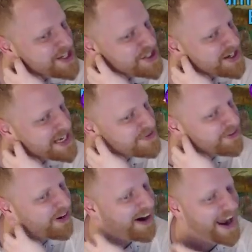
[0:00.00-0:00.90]
be a good showcase
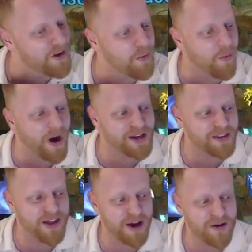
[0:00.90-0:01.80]
for her
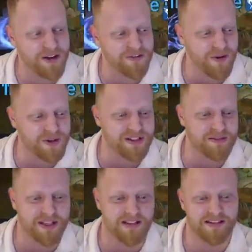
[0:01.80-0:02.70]
A1 though,
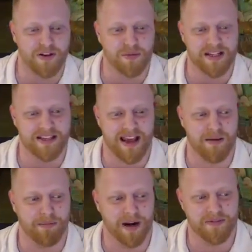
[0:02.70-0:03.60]
unfortunately, because nobody's
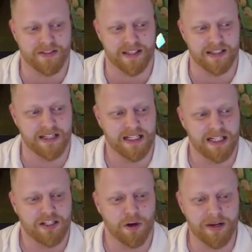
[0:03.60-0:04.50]
got buffs and
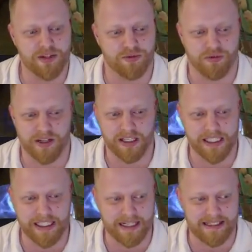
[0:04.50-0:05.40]
nobody's
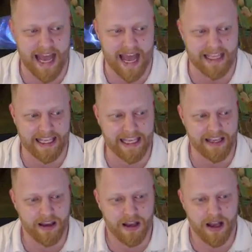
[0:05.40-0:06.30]
really attacking.